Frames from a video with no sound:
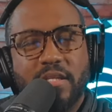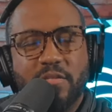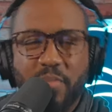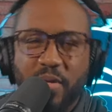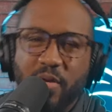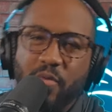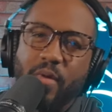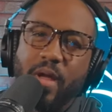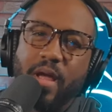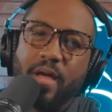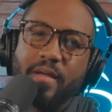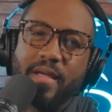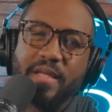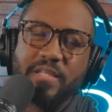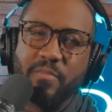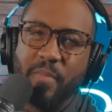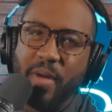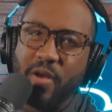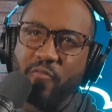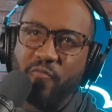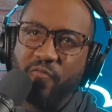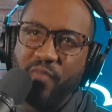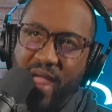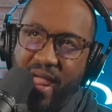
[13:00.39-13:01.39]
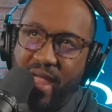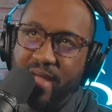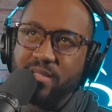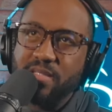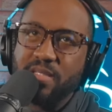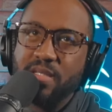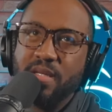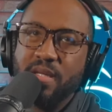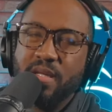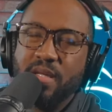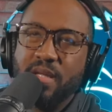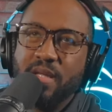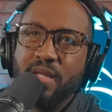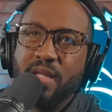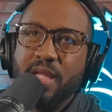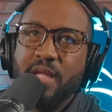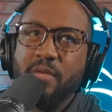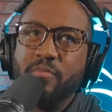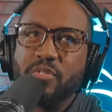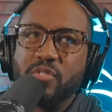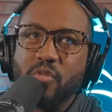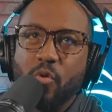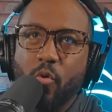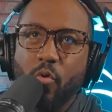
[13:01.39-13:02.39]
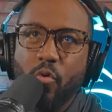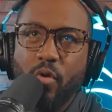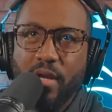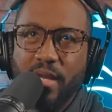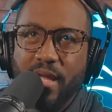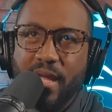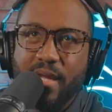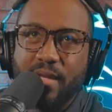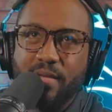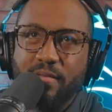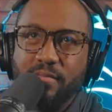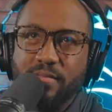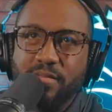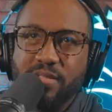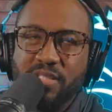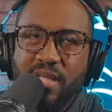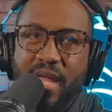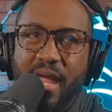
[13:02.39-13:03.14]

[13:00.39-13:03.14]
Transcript: He's been around. As a matter of fact, he was on a